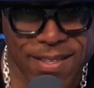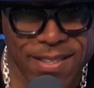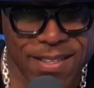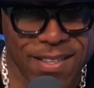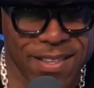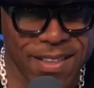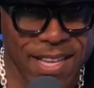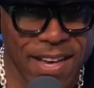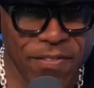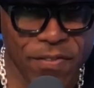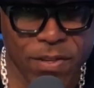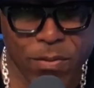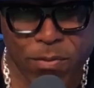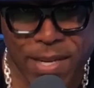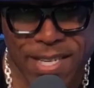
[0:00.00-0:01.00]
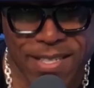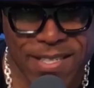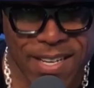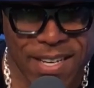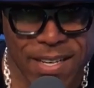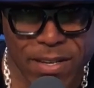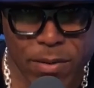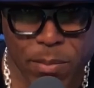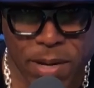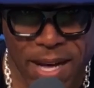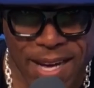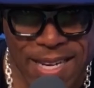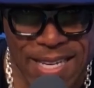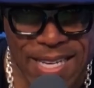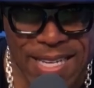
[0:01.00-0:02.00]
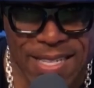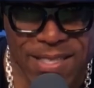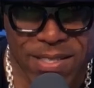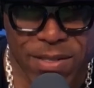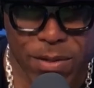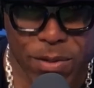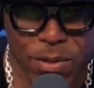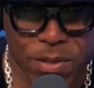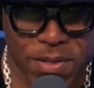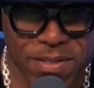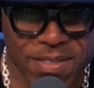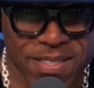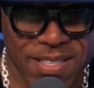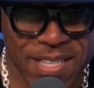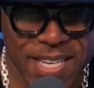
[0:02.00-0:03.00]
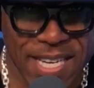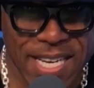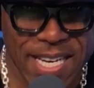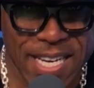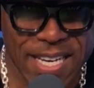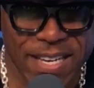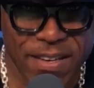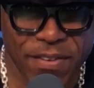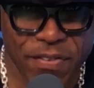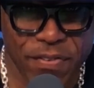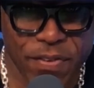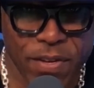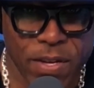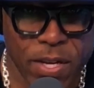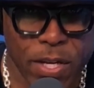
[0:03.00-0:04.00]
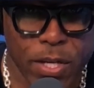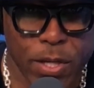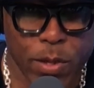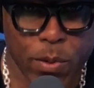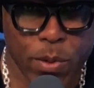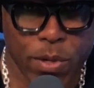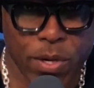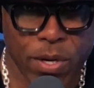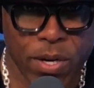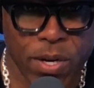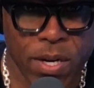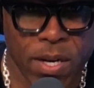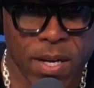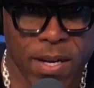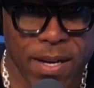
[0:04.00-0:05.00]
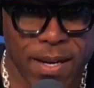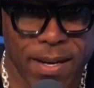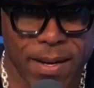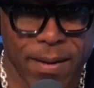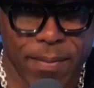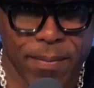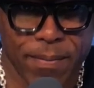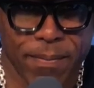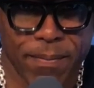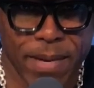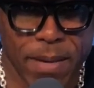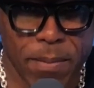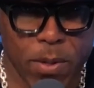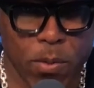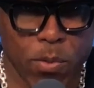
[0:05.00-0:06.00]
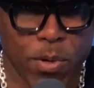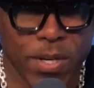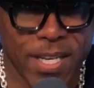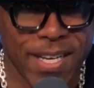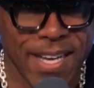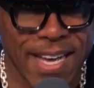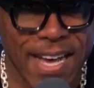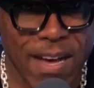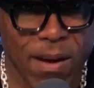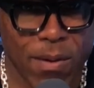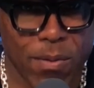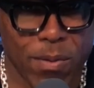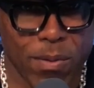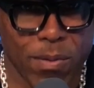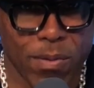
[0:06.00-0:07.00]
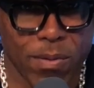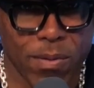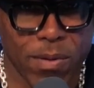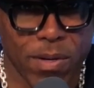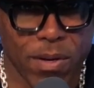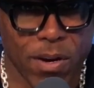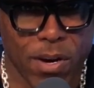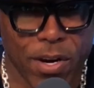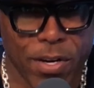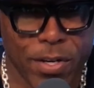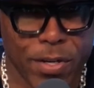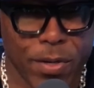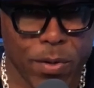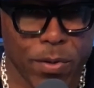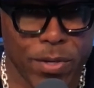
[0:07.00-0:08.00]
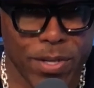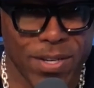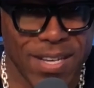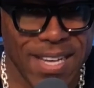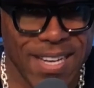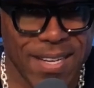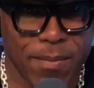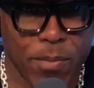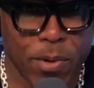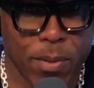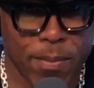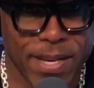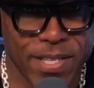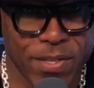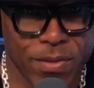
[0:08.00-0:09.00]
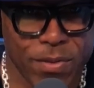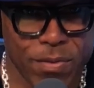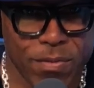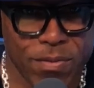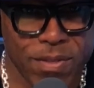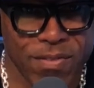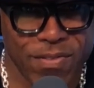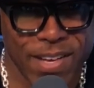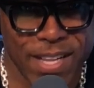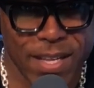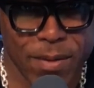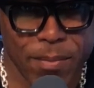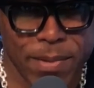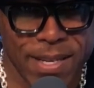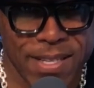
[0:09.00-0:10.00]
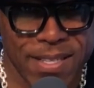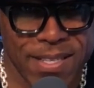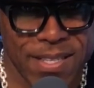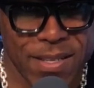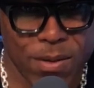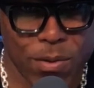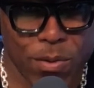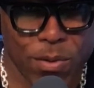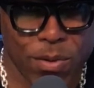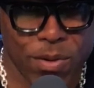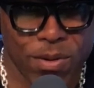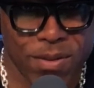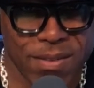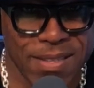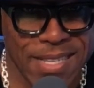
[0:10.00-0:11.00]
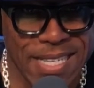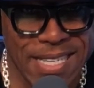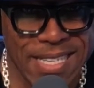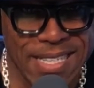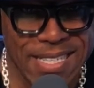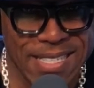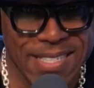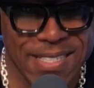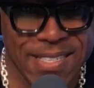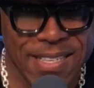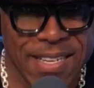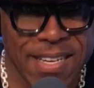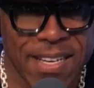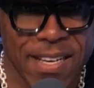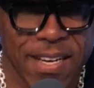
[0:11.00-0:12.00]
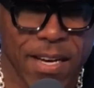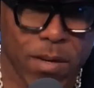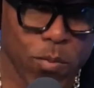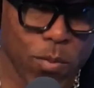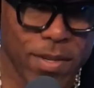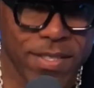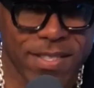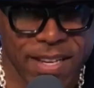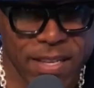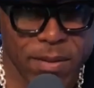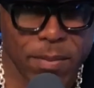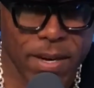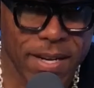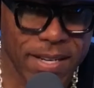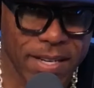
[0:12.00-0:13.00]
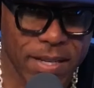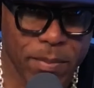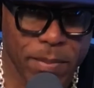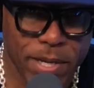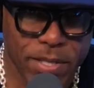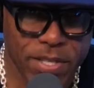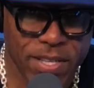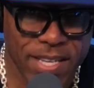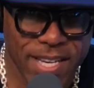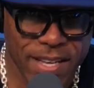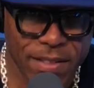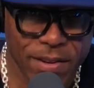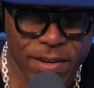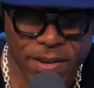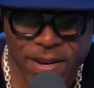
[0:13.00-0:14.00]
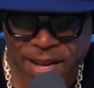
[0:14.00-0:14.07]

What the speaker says: the left and right side of your body, so you can see if you're maybe working out harder, or you're getting more muscle development or leanness on one side of the body compared to the other.